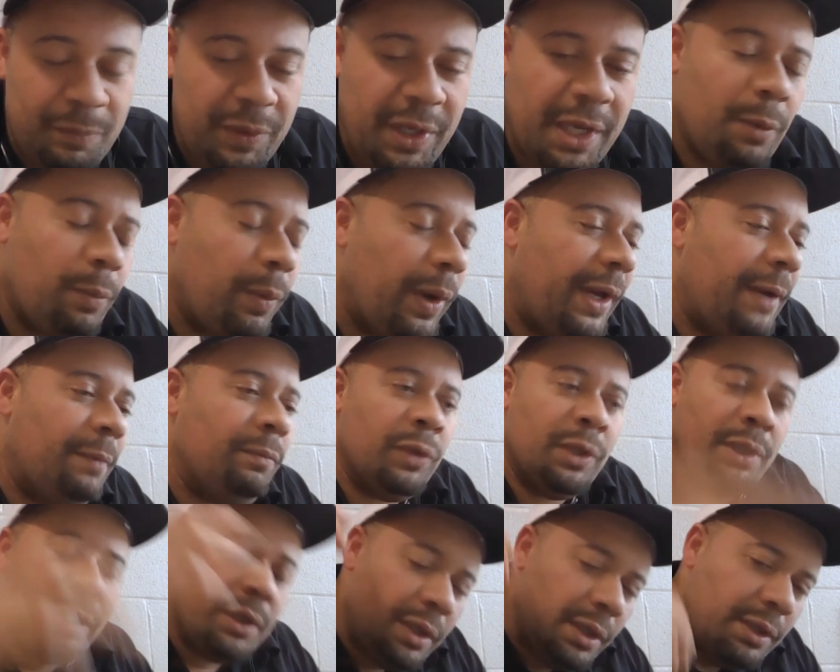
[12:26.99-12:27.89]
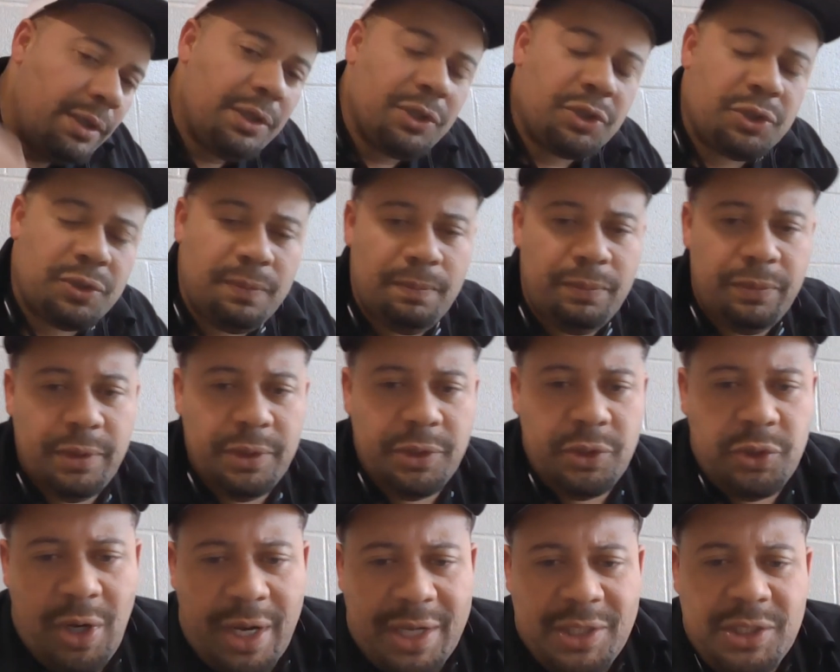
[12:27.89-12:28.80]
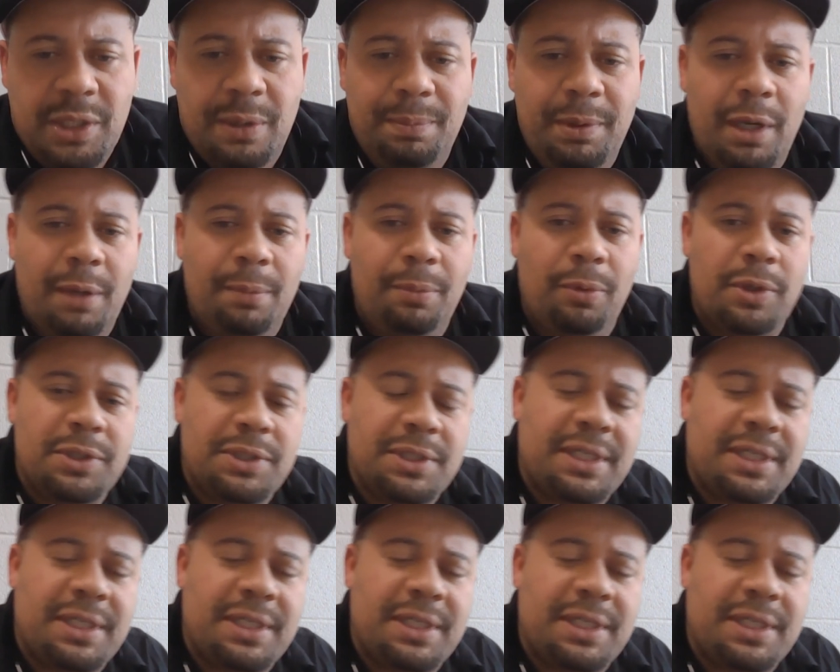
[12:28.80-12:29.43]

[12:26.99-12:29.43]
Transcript: Anyway, just try to see the big boys.